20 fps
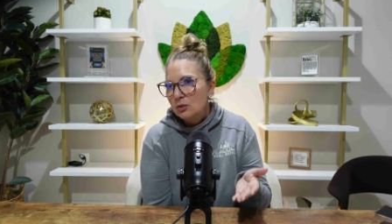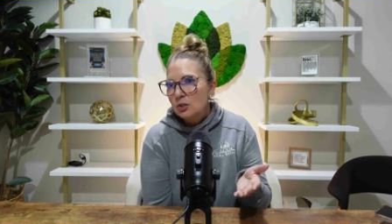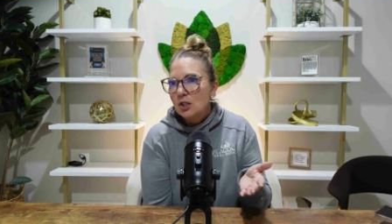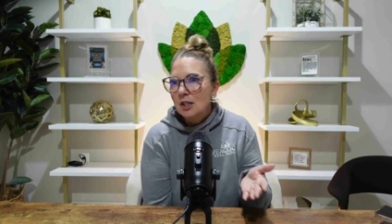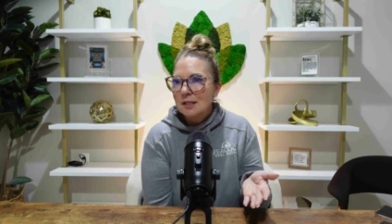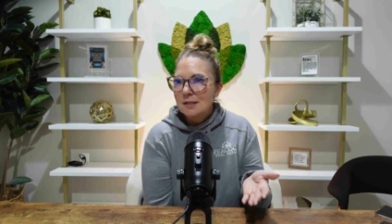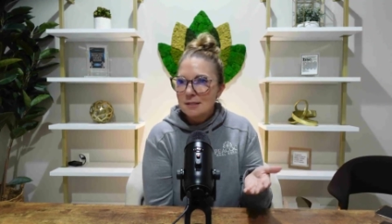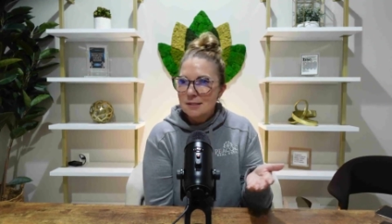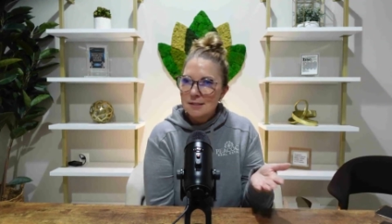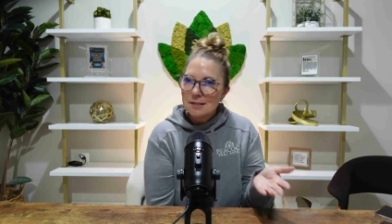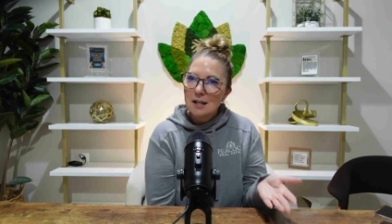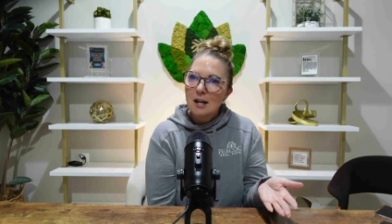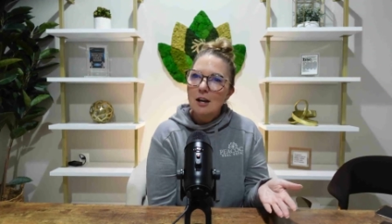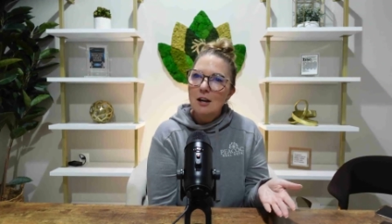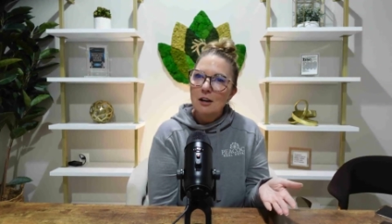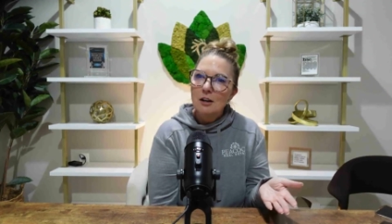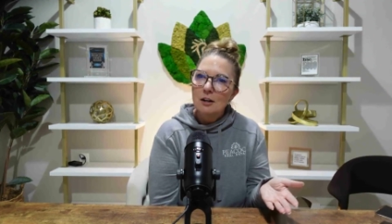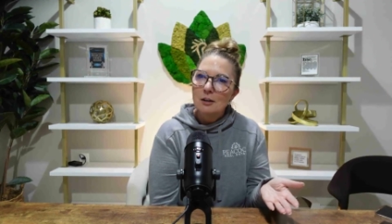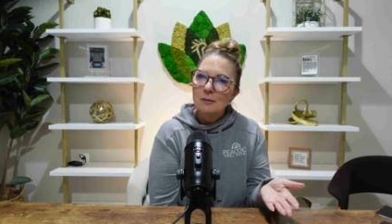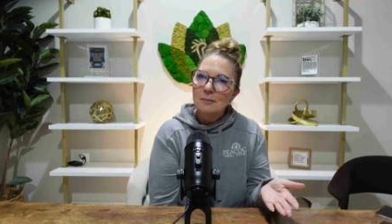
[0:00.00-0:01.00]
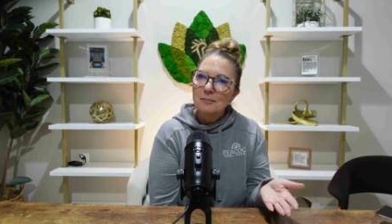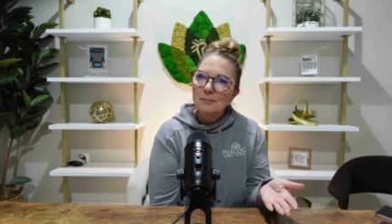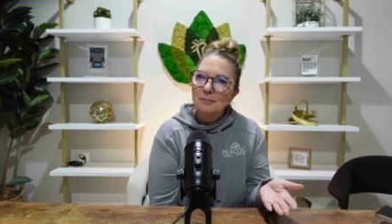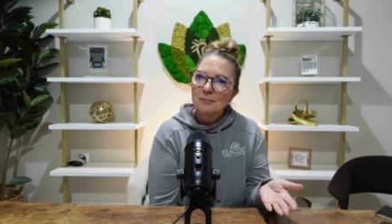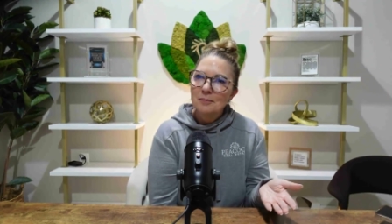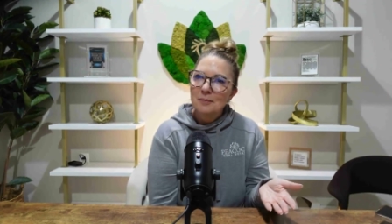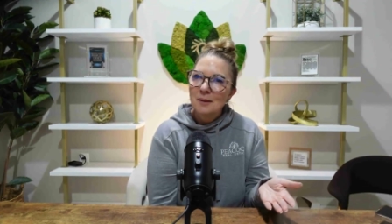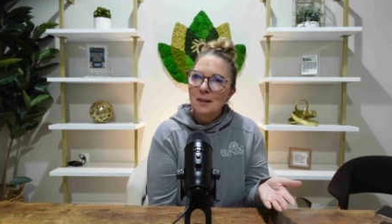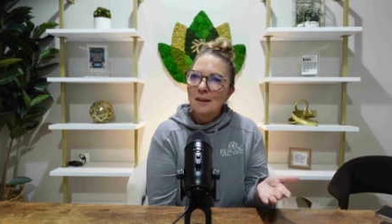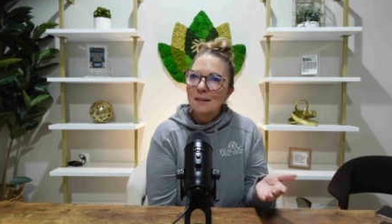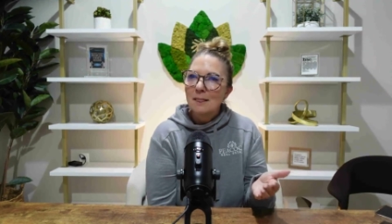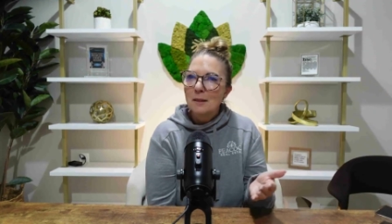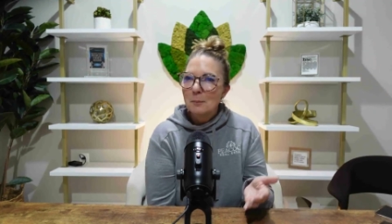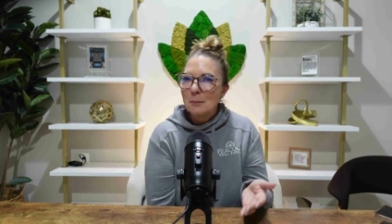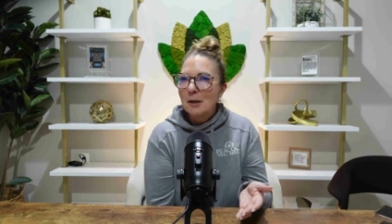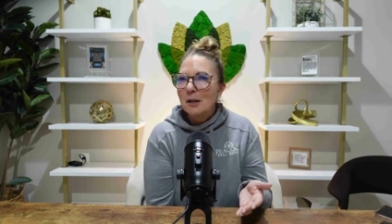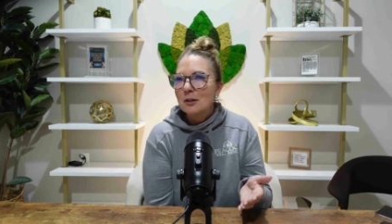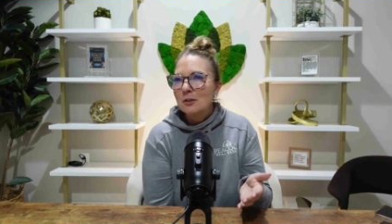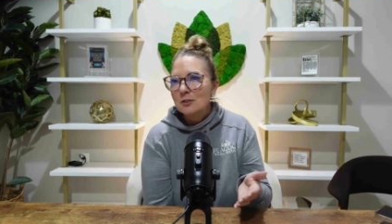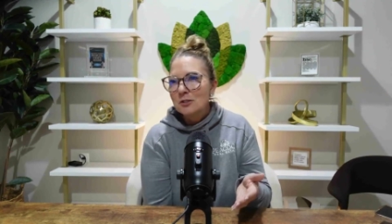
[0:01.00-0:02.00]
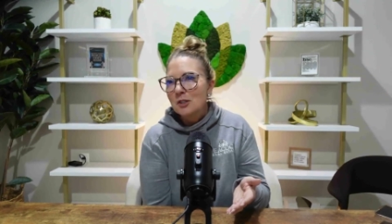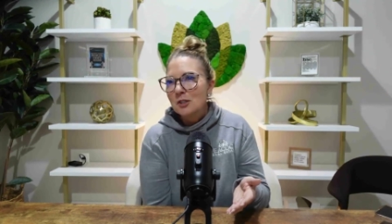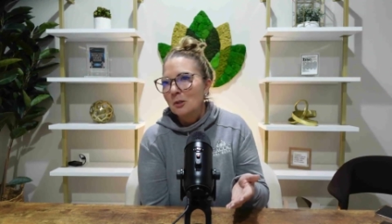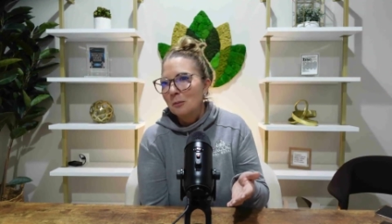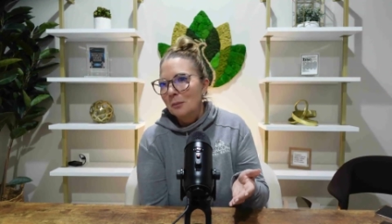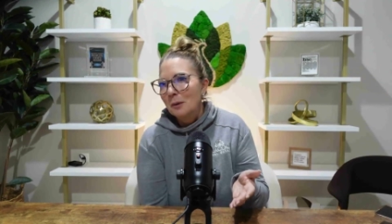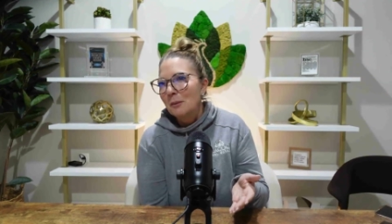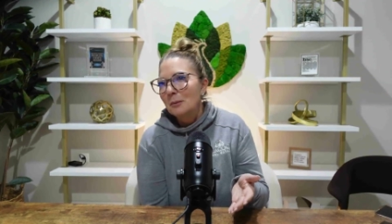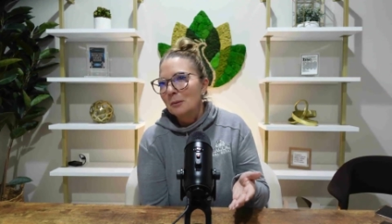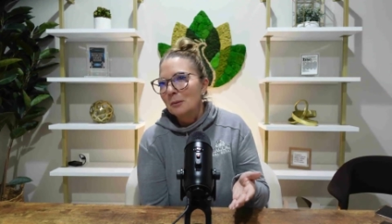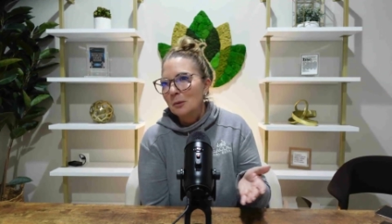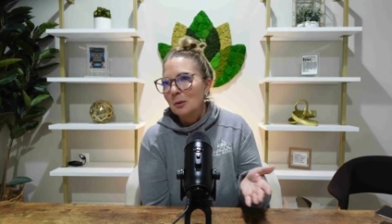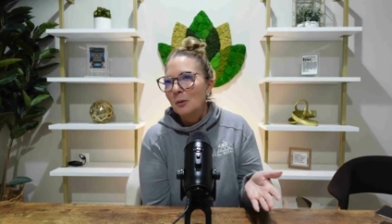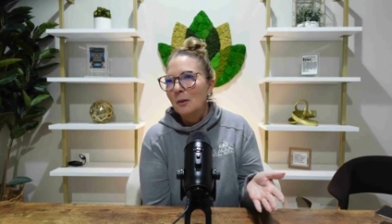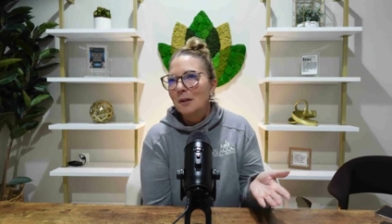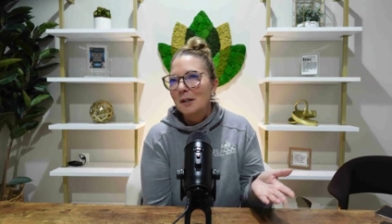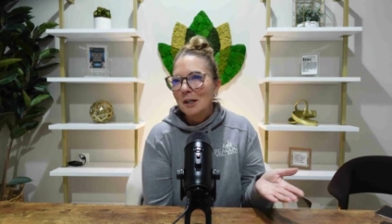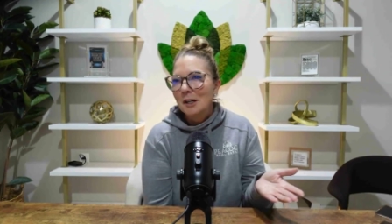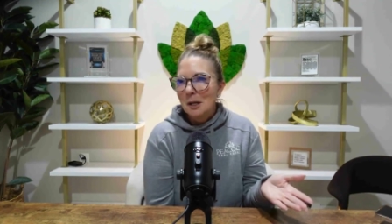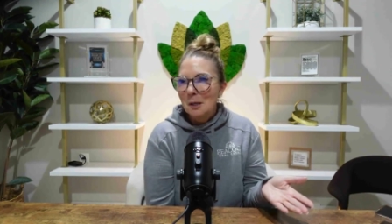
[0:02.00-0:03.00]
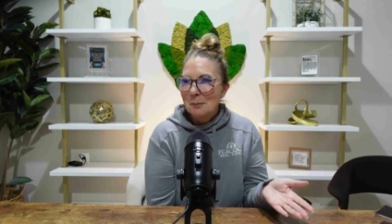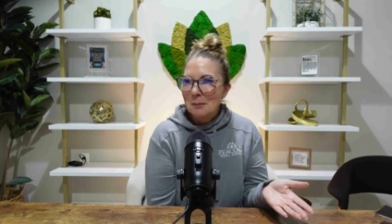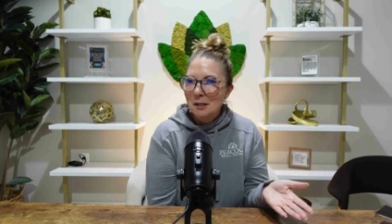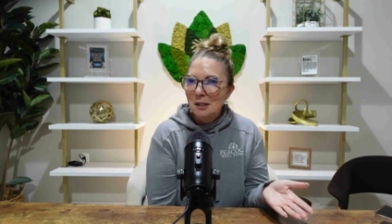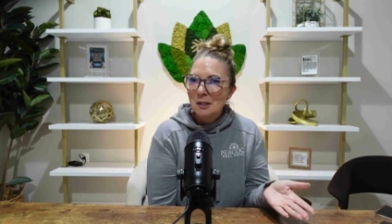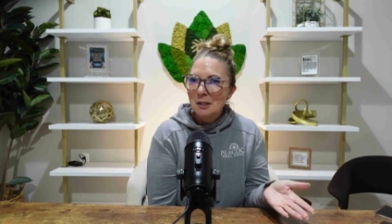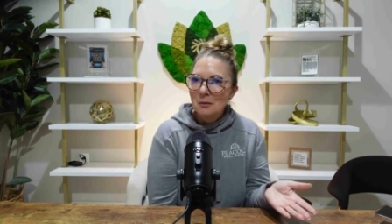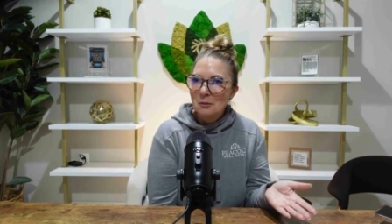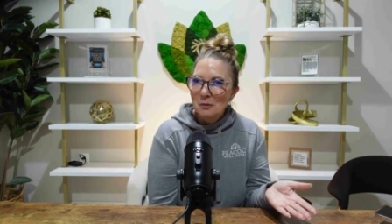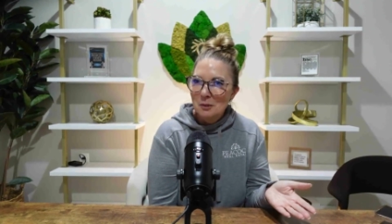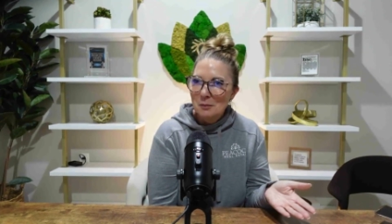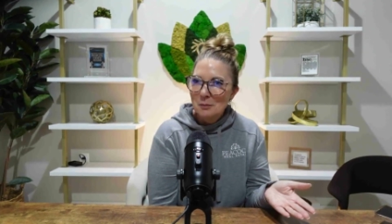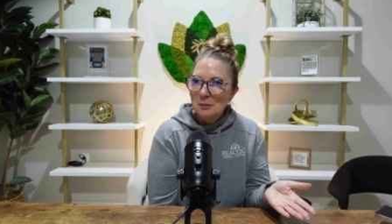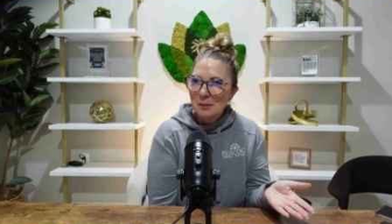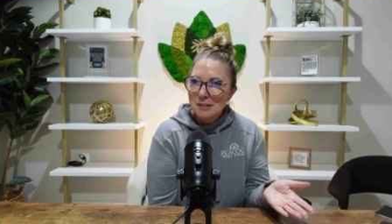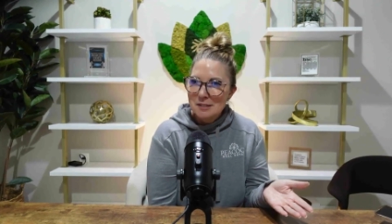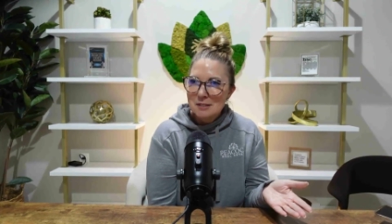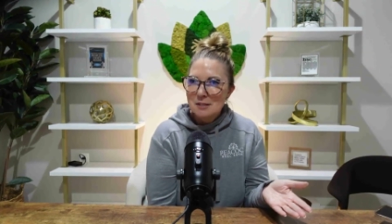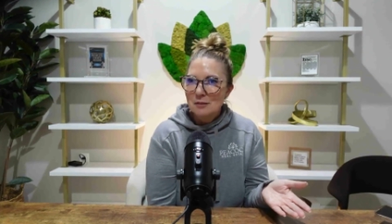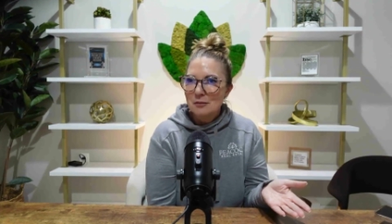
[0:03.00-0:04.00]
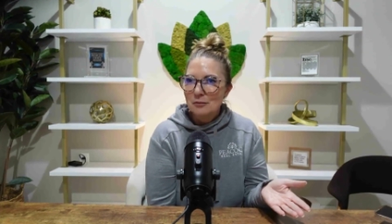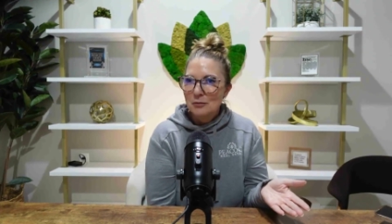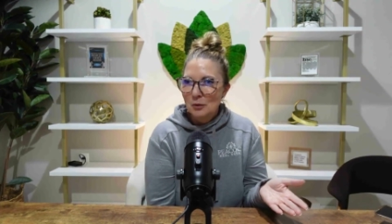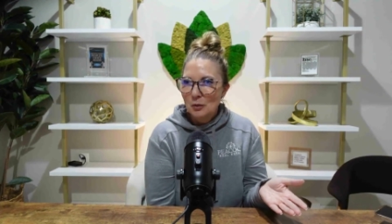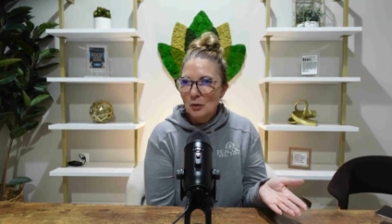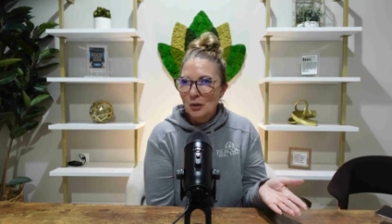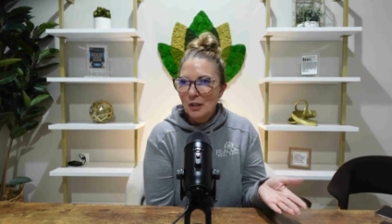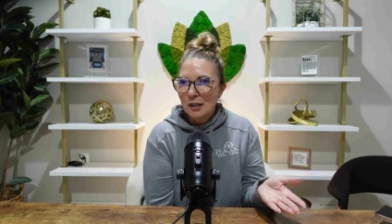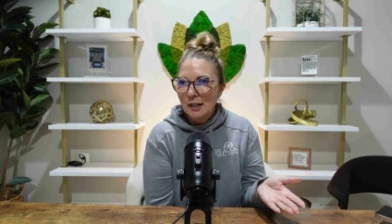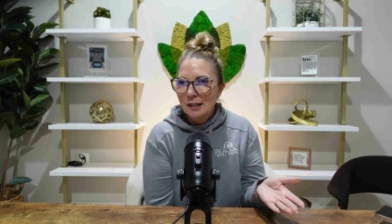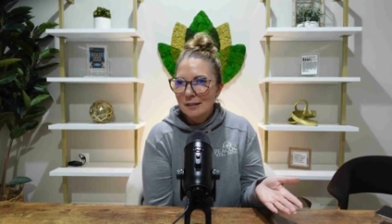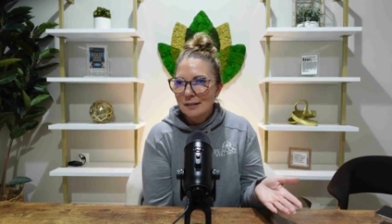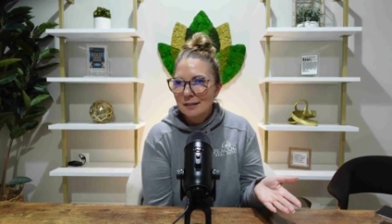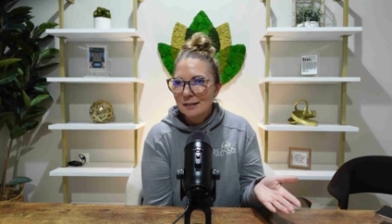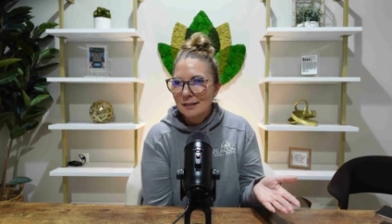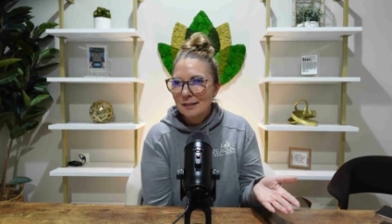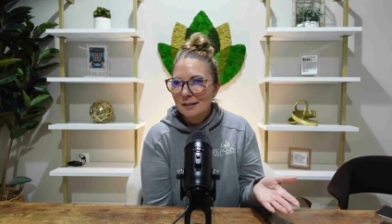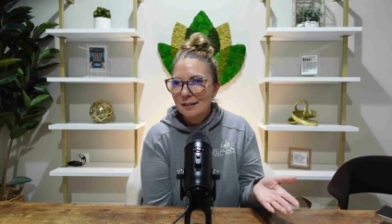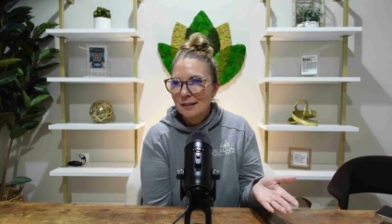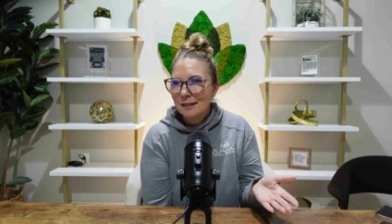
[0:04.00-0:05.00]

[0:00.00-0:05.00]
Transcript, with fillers: Chances are the buyer is going to probably want to come in and replace the flooring.